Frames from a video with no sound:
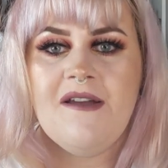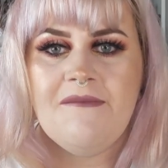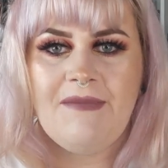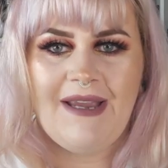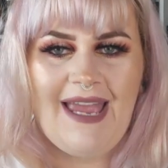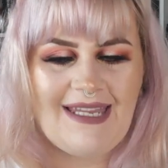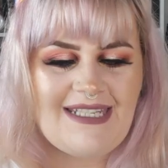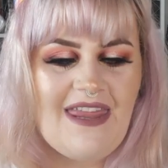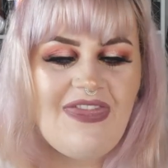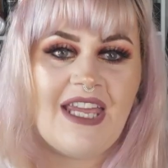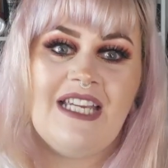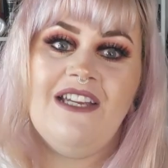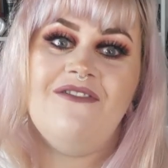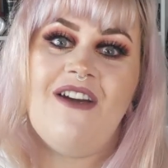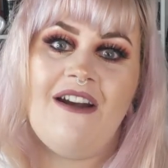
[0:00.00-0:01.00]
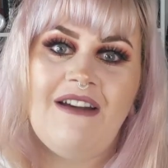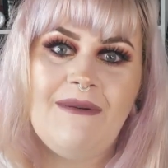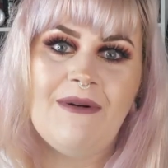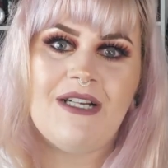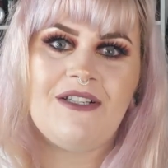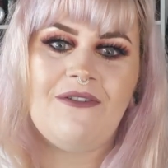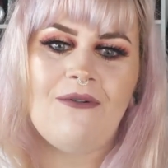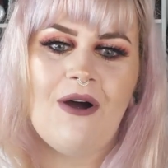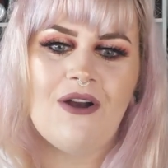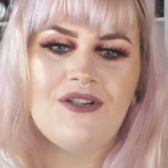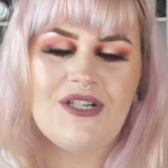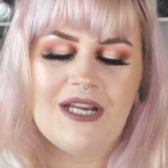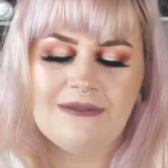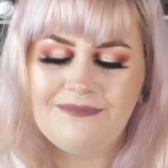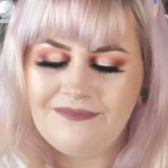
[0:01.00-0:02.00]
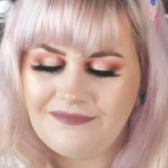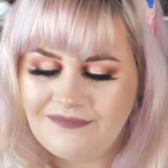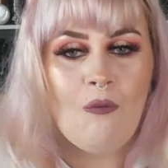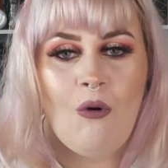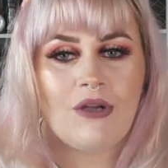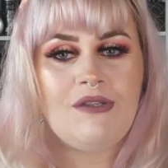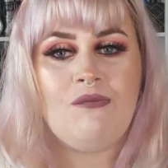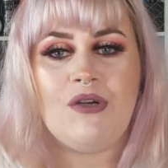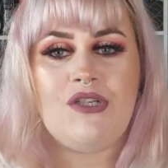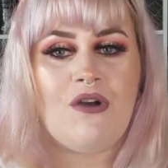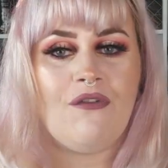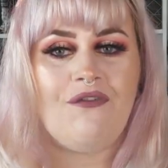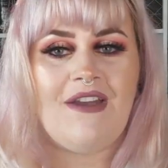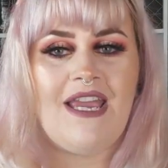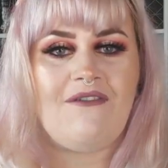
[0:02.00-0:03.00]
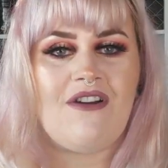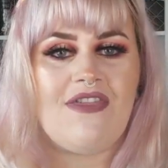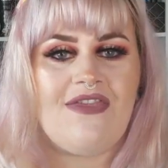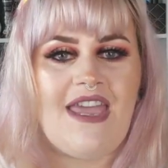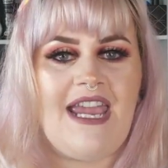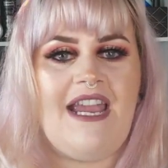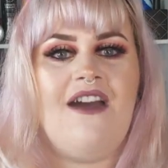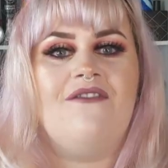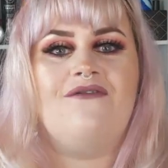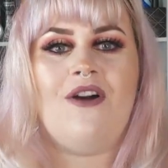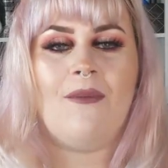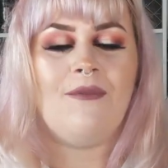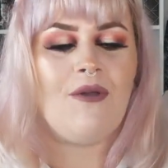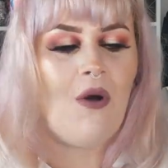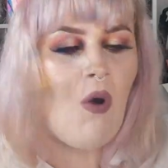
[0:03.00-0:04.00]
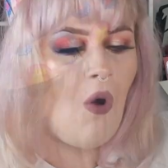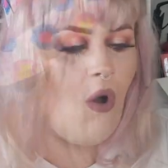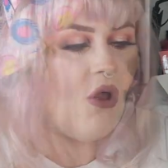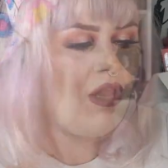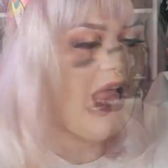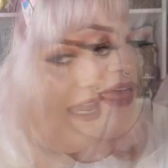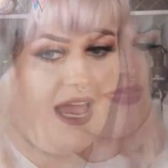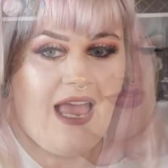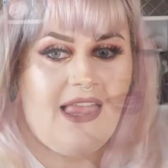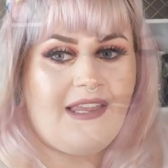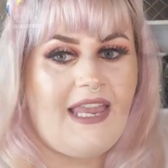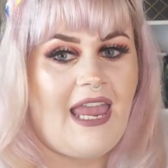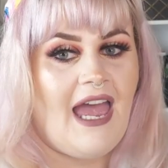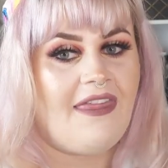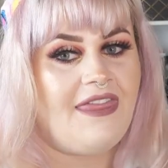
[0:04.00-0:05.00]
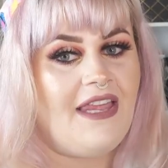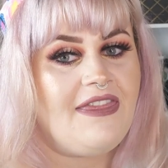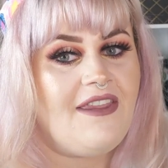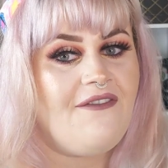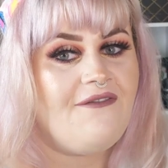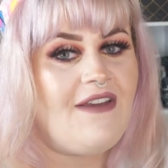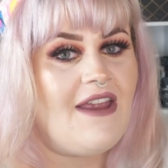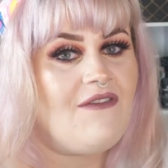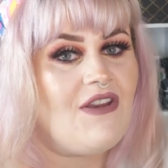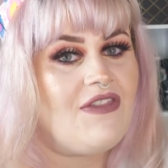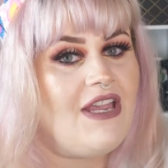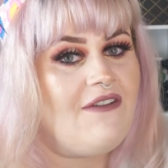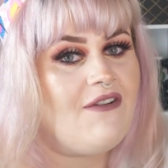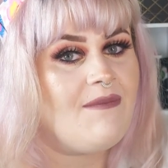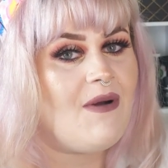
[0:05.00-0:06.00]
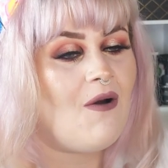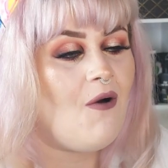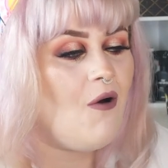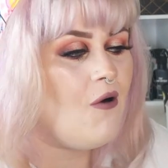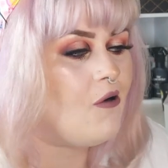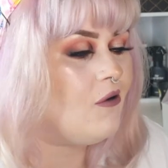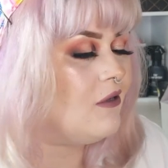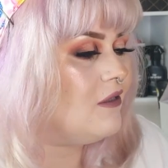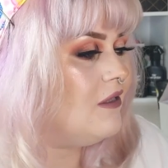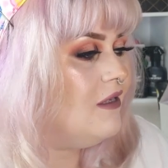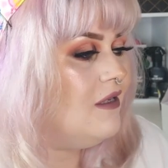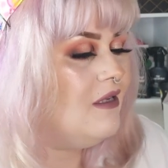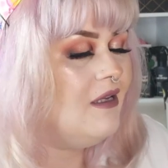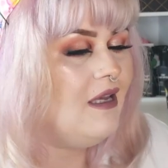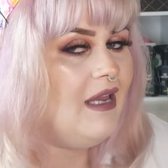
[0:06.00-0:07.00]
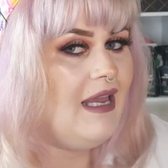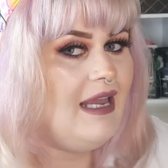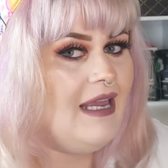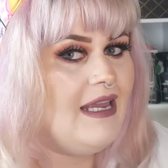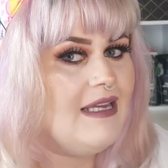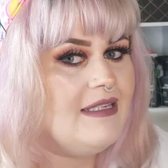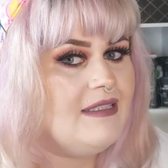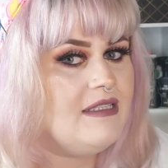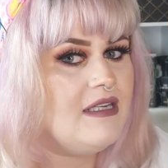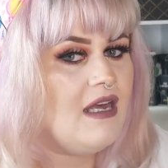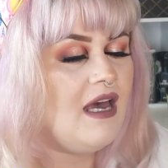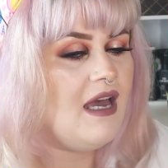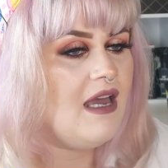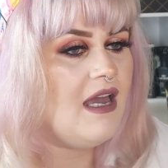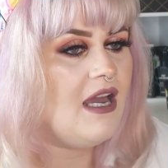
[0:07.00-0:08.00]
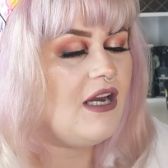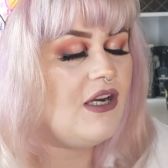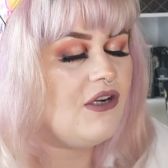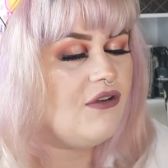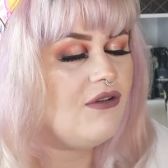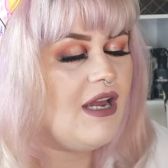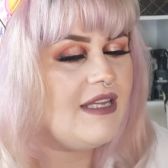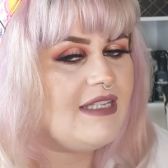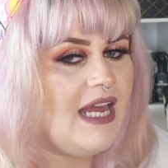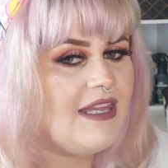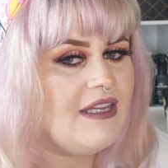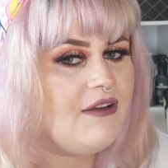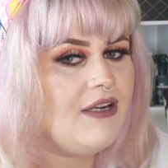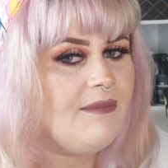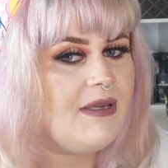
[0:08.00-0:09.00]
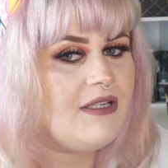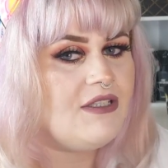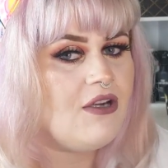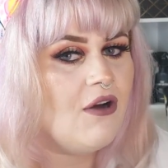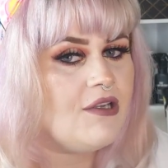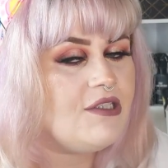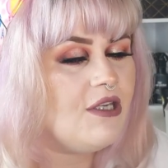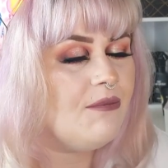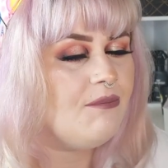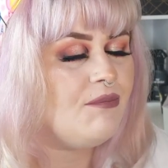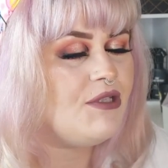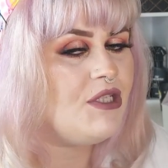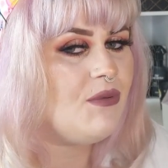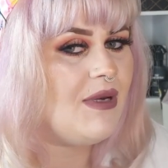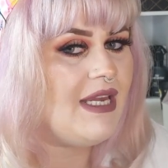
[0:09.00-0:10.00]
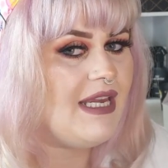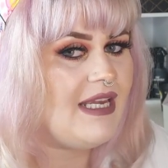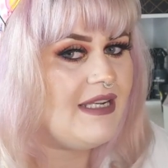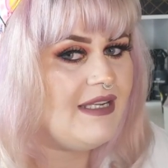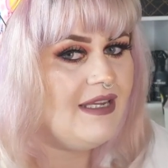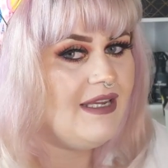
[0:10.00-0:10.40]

But yes, thank you very much for watching. What was your favourite thing from the haul? Okay, I think the favourite thing from a haul is it's either going to be a toss-up between